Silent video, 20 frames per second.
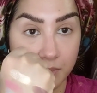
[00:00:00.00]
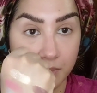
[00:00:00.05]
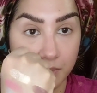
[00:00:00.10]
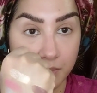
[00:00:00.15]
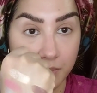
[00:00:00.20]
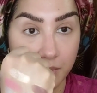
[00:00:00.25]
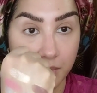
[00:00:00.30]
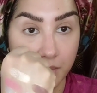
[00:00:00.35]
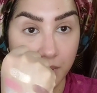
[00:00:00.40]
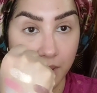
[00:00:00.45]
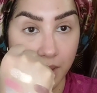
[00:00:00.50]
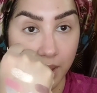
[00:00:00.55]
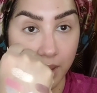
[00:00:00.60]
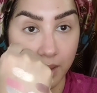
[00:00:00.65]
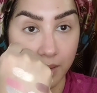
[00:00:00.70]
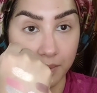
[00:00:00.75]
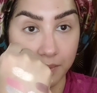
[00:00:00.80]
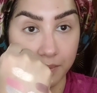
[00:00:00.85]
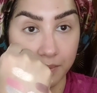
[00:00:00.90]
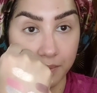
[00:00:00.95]
Okay,
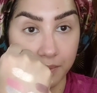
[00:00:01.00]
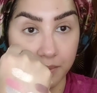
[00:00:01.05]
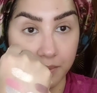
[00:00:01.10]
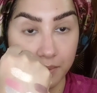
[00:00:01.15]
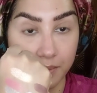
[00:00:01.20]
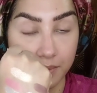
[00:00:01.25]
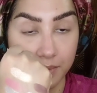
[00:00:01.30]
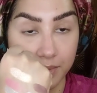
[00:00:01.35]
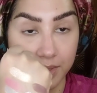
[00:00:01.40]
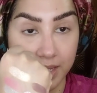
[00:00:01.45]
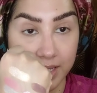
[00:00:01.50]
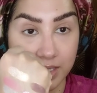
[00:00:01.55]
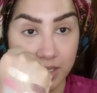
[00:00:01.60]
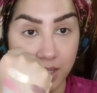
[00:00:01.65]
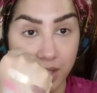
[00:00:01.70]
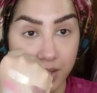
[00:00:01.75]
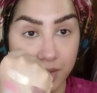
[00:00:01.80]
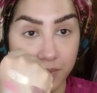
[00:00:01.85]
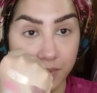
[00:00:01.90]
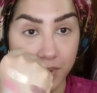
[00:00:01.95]
that's how
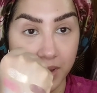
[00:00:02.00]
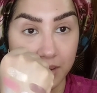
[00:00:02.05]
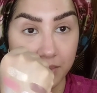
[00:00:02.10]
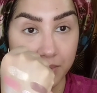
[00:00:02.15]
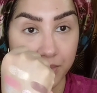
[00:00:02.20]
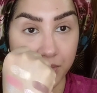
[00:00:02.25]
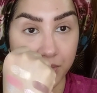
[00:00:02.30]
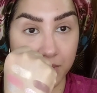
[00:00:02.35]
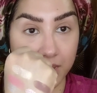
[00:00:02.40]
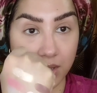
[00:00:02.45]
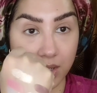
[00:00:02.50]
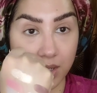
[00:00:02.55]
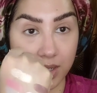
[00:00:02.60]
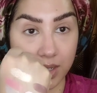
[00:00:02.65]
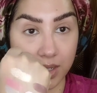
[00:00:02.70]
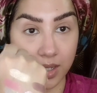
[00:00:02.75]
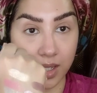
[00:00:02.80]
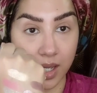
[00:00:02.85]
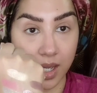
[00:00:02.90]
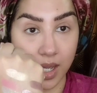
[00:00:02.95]
the bottom 3 look.
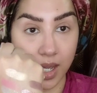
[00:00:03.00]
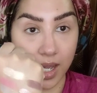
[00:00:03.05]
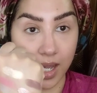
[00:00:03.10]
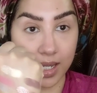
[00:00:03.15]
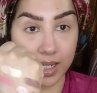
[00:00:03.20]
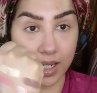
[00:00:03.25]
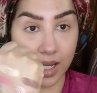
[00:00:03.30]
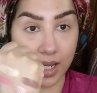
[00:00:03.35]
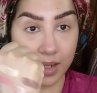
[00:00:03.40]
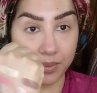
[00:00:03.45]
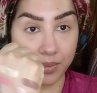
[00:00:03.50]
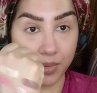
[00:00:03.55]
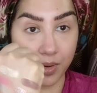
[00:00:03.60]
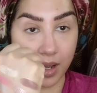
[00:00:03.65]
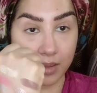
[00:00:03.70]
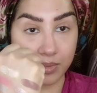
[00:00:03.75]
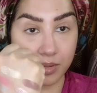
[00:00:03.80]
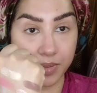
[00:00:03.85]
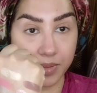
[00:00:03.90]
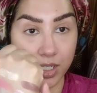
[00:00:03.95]
And I'm
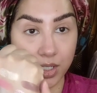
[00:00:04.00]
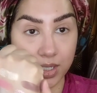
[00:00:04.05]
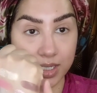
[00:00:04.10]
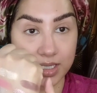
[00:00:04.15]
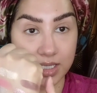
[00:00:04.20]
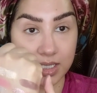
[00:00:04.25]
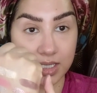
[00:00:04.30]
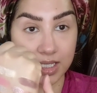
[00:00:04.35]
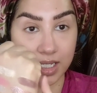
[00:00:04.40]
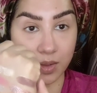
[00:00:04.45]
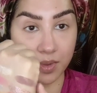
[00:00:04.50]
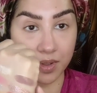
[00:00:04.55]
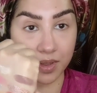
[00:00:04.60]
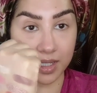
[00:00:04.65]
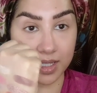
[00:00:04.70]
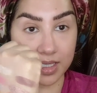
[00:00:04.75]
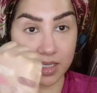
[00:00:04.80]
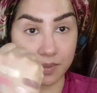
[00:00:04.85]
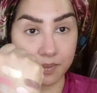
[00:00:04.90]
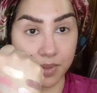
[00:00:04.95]
probably going to stick with
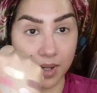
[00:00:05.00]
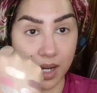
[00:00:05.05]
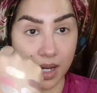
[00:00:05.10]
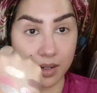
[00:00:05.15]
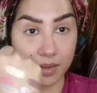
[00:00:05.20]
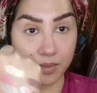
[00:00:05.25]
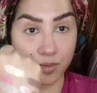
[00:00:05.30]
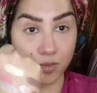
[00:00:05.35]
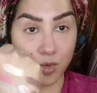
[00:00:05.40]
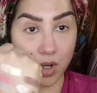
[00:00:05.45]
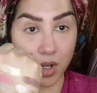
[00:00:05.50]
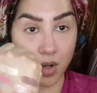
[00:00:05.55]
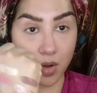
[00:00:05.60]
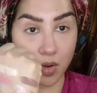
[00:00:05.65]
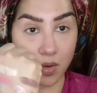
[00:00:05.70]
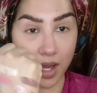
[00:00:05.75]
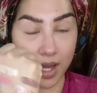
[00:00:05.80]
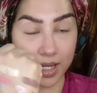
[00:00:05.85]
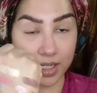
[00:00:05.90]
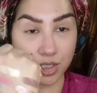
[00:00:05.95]
this bottom row,
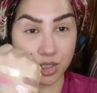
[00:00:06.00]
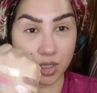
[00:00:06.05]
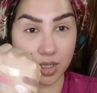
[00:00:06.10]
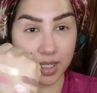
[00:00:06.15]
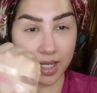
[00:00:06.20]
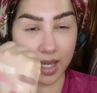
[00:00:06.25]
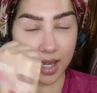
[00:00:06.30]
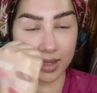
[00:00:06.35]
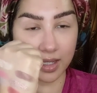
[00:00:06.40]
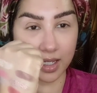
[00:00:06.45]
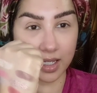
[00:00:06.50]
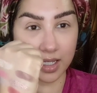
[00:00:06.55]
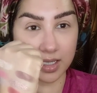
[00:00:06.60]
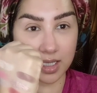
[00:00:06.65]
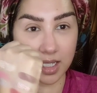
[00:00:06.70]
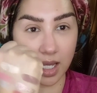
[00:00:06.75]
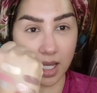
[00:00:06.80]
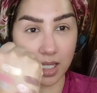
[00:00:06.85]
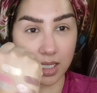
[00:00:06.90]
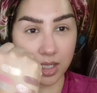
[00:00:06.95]
actually. I think it's
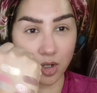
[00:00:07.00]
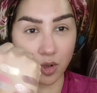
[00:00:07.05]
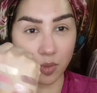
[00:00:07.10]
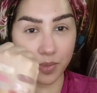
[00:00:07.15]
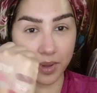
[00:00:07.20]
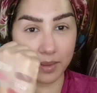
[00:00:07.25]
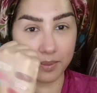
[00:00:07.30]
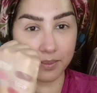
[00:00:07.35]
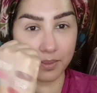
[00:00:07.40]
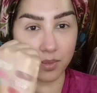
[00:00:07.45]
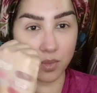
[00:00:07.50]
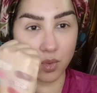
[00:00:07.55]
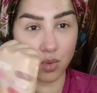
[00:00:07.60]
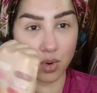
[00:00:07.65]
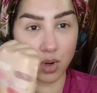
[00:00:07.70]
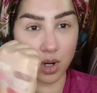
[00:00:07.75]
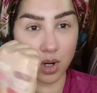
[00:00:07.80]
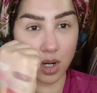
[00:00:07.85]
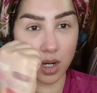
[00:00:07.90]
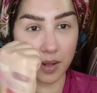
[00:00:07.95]
a little bit
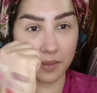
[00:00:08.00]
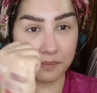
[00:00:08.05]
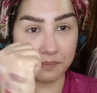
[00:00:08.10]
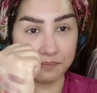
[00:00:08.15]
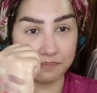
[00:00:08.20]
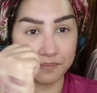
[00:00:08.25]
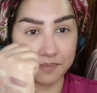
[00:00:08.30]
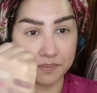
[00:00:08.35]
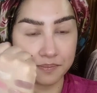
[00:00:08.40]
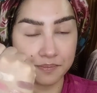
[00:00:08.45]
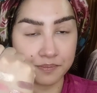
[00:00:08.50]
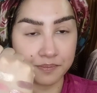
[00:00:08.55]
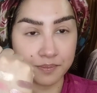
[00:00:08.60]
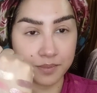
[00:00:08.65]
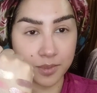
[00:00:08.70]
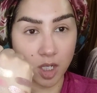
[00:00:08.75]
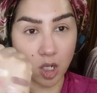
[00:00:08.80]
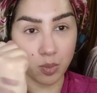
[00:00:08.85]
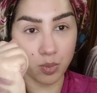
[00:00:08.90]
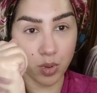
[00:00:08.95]
more
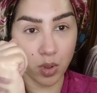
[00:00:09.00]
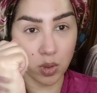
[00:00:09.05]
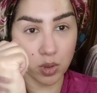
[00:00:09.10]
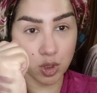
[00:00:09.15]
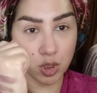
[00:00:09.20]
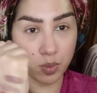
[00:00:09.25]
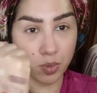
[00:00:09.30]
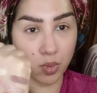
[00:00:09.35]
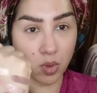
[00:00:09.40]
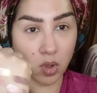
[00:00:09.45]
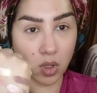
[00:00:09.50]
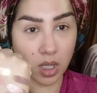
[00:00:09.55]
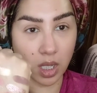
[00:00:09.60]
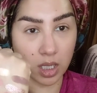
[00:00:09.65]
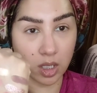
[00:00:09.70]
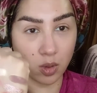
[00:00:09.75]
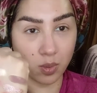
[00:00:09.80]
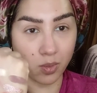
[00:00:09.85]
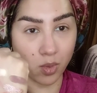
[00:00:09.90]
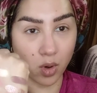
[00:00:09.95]
approachable, a
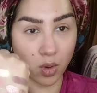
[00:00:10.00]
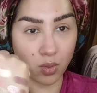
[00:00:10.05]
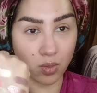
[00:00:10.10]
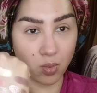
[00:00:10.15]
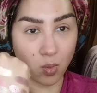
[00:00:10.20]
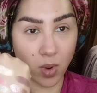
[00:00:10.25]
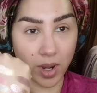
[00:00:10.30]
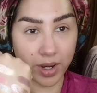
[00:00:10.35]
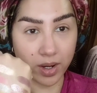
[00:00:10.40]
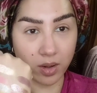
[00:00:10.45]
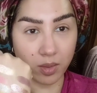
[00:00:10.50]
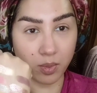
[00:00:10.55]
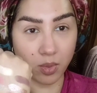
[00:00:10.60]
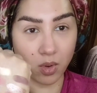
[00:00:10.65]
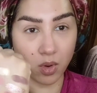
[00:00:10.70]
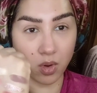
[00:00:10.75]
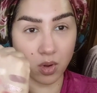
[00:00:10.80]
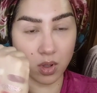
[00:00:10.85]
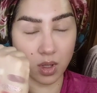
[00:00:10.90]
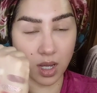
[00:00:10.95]
little more
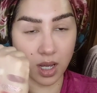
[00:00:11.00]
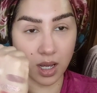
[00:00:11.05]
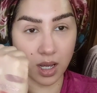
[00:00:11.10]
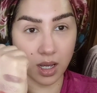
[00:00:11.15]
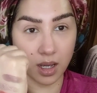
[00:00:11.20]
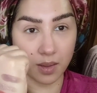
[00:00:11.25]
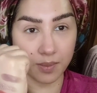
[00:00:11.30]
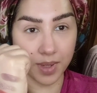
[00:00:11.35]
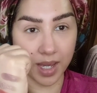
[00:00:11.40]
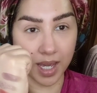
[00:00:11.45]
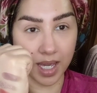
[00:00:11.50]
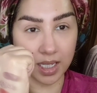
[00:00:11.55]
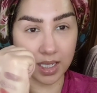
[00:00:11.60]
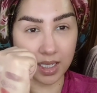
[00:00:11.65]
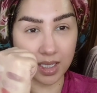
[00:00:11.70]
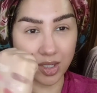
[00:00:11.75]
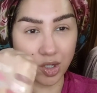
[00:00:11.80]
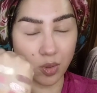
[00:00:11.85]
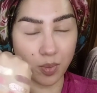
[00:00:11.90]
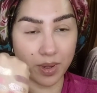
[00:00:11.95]
wearable, and a
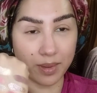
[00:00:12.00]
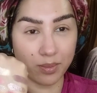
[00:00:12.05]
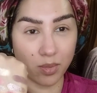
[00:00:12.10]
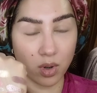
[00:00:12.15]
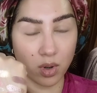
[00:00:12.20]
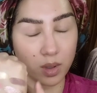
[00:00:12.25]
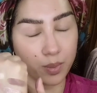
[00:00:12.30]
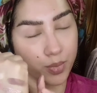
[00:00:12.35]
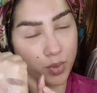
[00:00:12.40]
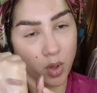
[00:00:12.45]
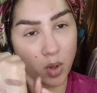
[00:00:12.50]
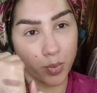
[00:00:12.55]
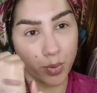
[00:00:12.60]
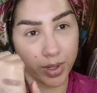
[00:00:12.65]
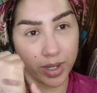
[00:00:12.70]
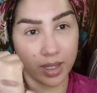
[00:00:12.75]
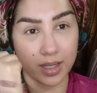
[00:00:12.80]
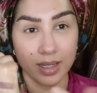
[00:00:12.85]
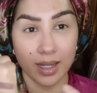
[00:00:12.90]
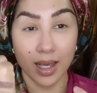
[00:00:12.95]
little bit more
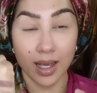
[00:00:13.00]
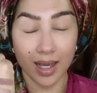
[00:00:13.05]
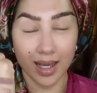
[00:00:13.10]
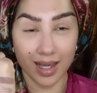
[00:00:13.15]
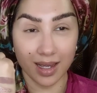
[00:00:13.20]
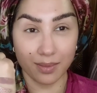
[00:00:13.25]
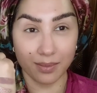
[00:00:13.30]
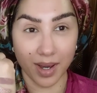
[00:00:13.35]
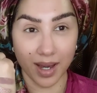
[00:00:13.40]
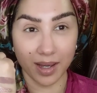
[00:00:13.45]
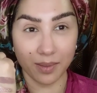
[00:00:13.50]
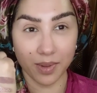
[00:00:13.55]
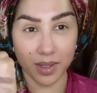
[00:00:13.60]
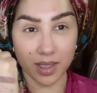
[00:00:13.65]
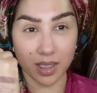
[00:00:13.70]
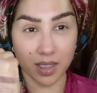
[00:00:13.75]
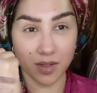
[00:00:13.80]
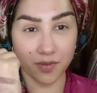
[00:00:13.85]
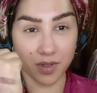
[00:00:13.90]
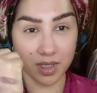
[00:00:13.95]
appropriate, in my
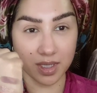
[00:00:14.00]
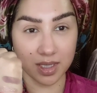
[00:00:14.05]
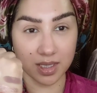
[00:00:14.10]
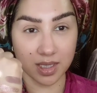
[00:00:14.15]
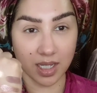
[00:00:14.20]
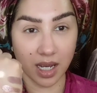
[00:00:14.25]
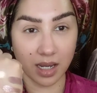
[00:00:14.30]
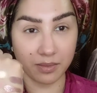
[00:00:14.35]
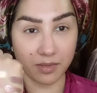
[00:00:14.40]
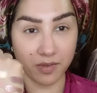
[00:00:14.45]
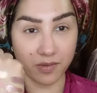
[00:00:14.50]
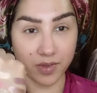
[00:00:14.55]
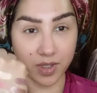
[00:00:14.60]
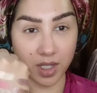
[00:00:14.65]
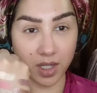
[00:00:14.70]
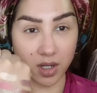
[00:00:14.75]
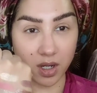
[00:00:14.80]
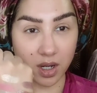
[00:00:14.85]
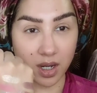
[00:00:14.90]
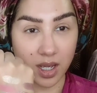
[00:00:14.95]
opinion, for this time of
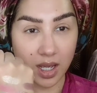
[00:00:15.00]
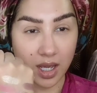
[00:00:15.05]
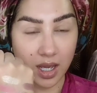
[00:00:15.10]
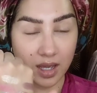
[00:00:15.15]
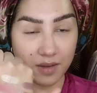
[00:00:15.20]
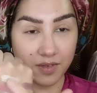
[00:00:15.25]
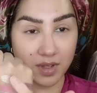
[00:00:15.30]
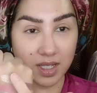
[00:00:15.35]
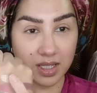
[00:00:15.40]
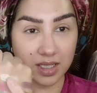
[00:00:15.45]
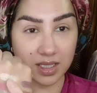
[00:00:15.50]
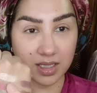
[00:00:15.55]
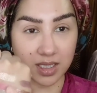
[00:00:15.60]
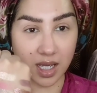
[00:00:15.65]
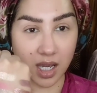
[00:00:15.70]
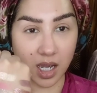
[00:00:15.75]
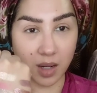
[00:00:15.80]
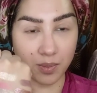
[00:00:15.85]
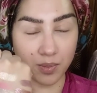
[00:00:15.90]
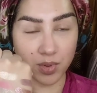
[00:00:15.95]
year. I feel like the
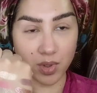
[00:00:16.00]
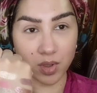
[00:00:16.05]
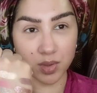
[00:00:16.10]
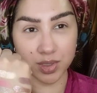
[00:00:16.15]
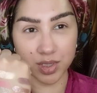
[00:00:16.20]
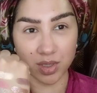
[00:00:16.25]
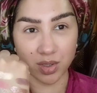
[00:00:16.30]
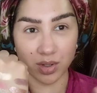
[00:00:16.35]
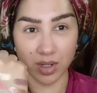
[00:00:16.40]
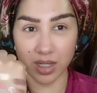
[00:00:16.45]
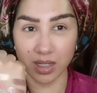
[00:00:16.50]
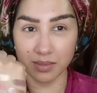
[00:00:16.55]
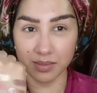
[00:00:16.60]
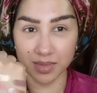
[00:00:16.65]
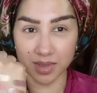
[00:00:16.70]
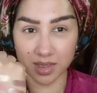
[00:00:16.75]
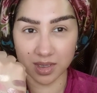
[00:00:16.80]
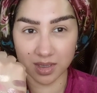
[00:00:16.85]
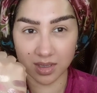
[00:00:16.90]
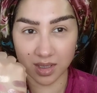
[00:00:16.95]
top row
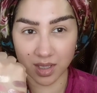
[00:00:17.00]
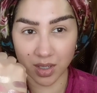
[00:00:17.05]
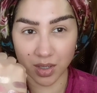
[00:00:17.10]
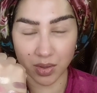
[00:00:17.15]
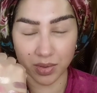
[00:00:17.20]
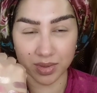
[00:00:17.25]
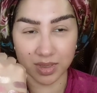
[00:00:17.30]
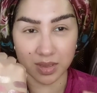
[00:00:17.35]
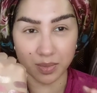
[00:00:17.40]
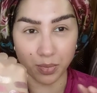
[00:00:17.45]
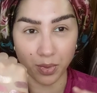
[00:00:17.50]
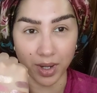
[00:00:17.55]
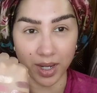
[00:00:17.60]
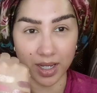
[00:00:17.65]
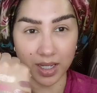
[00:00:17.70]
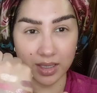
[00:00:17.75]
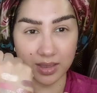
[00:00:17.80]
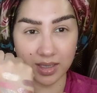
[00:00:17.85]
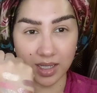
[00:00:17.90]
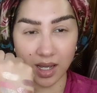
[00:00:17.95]
screams, you know,
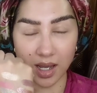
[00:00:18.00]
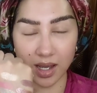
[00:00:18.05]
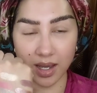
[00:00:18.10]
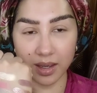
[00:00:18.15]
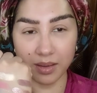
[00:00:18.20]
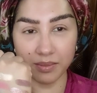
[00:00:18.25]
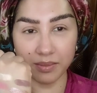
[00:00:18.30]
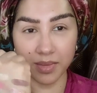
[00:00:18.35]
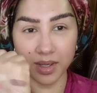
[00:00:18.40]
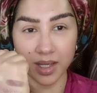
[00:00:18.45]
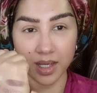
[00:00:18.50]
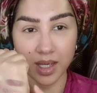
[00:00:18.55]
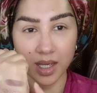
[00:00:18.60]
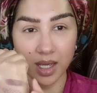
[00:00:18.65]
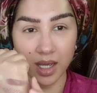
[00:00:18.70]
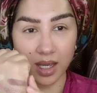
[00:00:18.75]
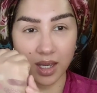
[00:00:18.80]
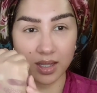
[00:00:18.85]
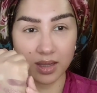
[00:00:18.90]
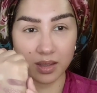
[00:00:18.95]
springtime,
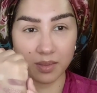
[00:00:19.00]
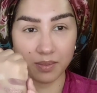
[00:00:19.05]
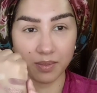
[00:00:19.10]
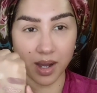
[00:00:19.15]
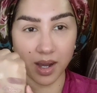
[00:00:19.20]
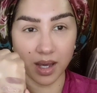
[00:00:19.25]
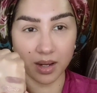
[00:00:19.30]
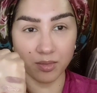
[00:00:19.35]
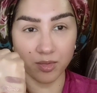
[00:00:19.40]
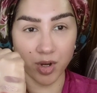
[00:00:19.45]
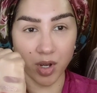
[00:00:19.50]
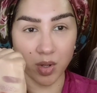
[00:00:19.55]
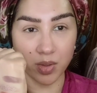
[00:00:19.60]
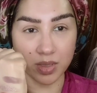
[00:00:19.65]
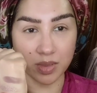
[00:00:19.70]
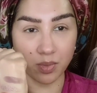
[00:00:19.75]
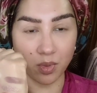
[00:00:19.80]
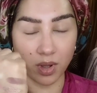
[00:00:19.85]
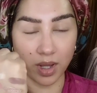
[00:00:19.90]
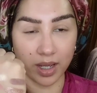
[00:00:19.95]
and the bottom row is
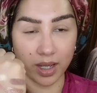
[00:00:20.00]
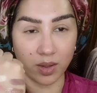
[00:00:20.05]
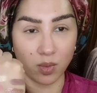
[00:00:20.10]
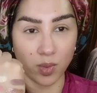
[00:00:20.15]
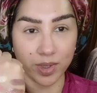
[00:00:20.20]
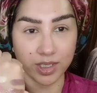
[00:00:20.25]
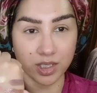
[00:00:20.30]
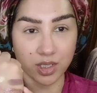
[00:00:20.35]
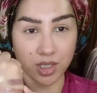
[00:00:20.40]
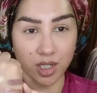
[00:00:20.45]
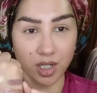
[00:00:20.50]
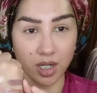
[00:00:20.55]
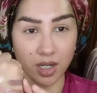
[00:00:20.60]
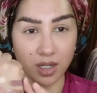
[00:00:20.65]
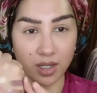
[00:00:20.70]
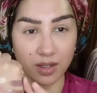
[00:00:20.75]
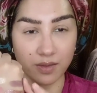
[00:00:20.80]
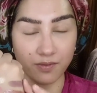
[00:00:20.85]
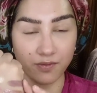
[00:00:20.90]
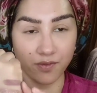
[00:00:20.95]
more like winter
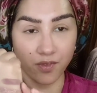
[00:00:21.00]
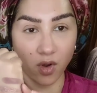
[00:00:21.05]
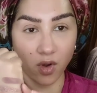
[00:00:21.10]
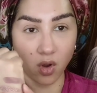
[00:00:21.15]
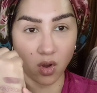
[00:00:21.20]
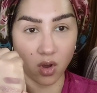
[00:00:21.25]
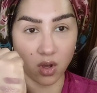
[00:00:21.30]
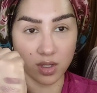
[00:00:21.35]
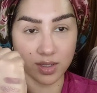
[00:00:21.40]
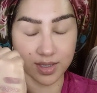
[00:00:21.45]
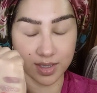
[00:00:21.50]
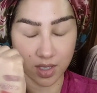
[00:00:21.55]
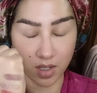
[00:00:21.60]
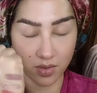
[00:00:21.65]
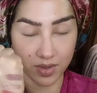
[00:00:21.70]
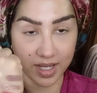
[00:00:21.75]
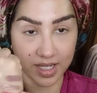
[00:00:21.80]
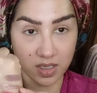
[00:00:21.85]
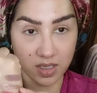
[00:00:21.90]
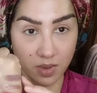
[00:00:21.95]
and fall. So
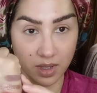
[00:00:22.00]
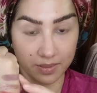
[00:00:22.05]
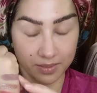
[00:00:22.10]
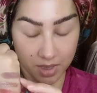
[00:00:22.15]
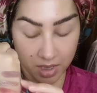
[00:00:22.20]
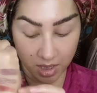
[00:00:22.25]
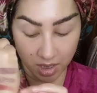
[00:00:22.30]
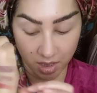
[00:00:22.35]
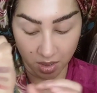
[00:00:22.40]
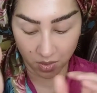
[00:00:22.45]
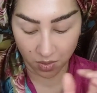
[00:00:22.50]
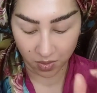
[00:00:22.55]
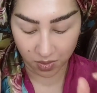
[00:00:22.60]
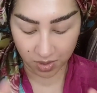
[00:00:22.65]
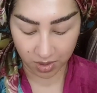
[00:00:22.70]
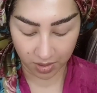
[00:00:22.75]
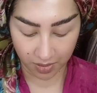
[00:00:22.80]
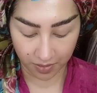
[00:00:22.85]
that's what I'm going to use.